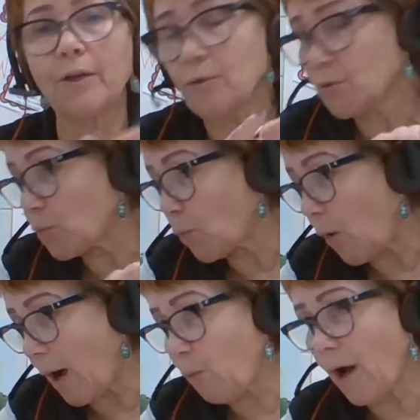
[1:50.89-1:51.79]
use
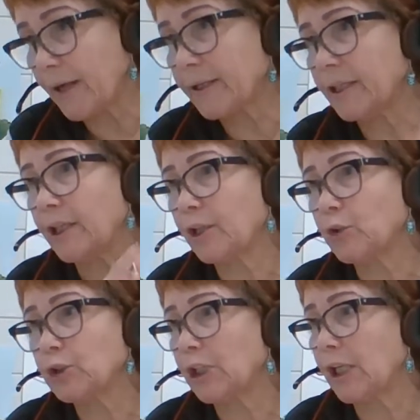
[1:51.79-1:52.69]
water in a
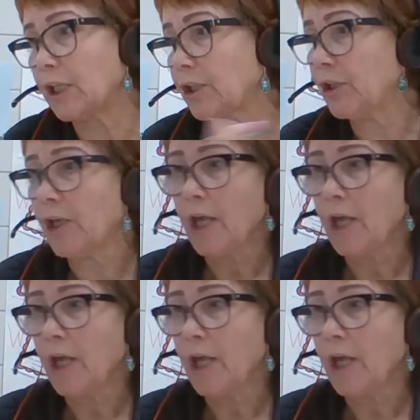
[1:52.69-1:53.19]
container